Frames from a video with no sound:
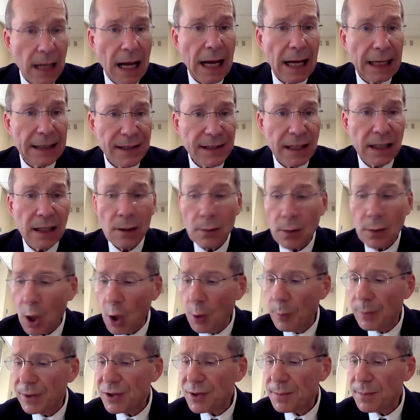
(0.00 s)
as a
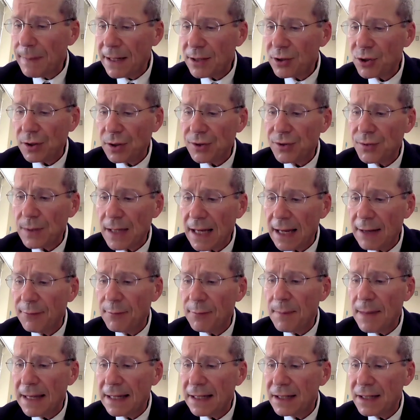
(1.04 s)
glaucoma specialist, we have
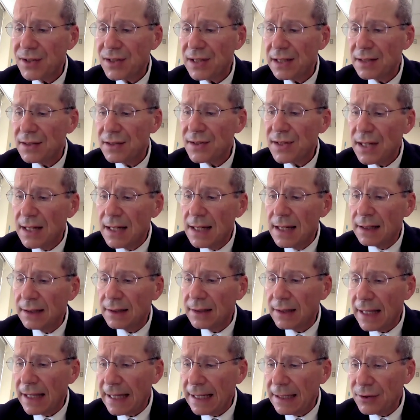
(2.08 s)
medicines,
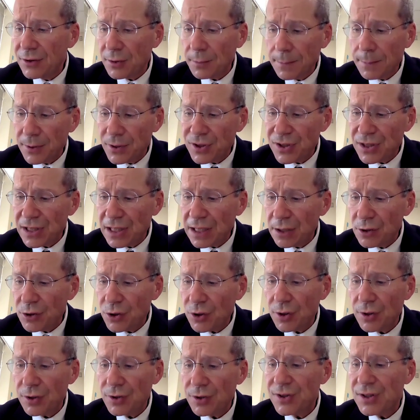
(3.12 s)
laser
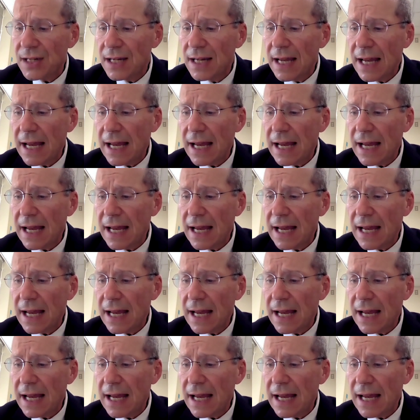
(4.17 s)
procedures,